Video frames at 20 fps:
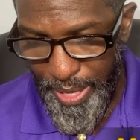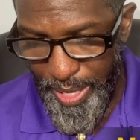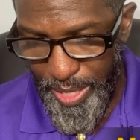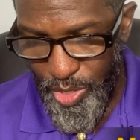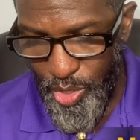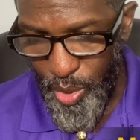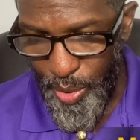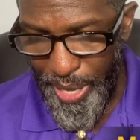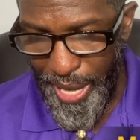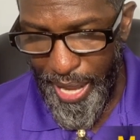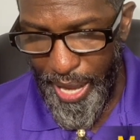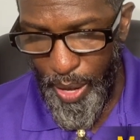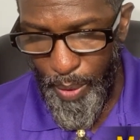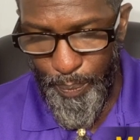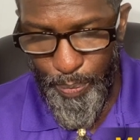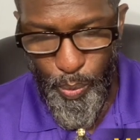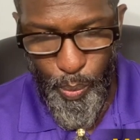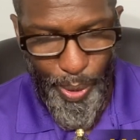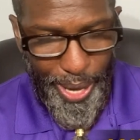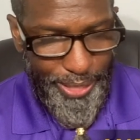So
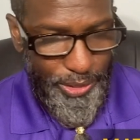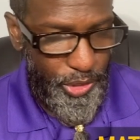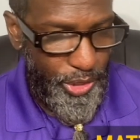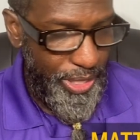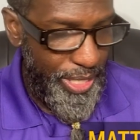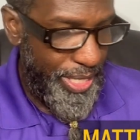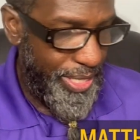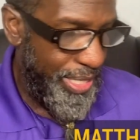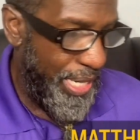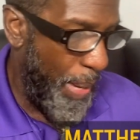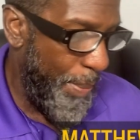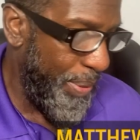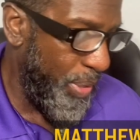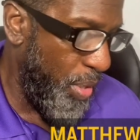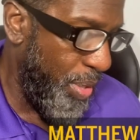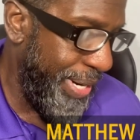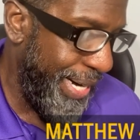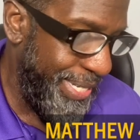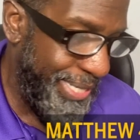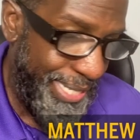now, watch this. I'm going to
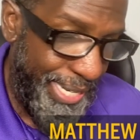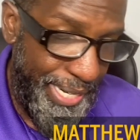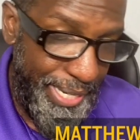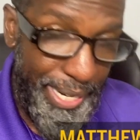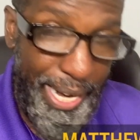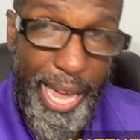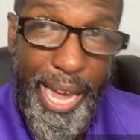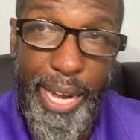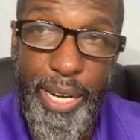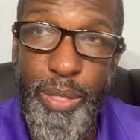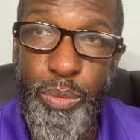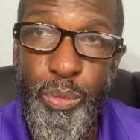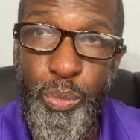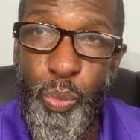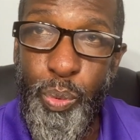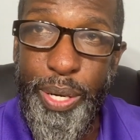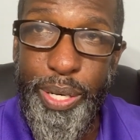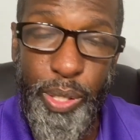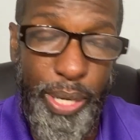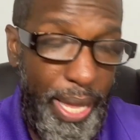go to Isaiah 9,
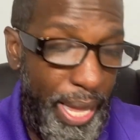where the